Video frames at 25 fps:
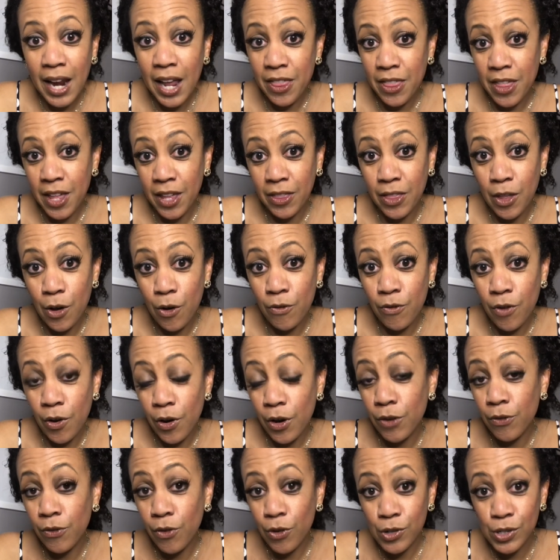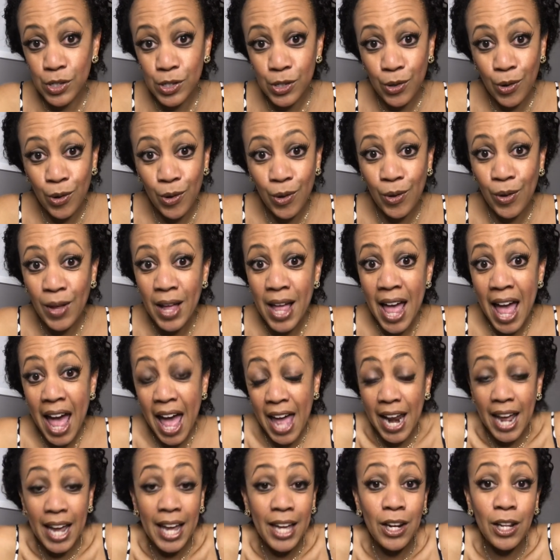I think they're very versatile
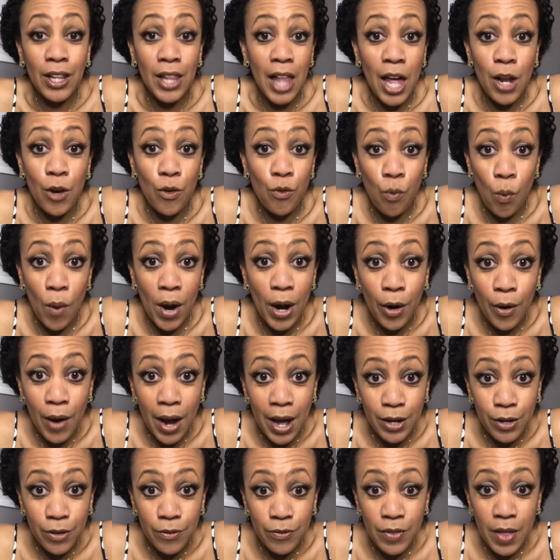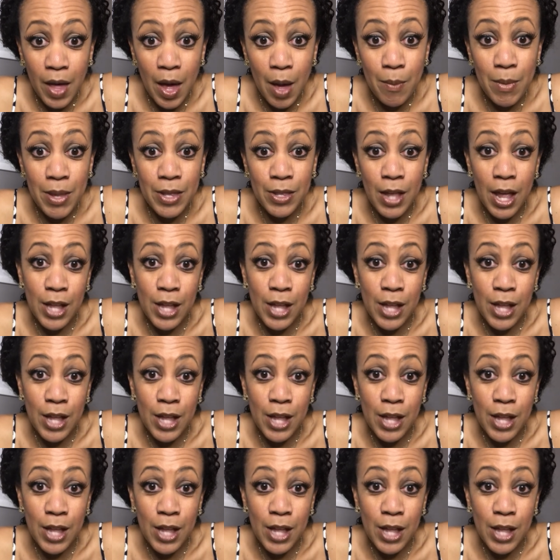and I get a lot of wear out of them.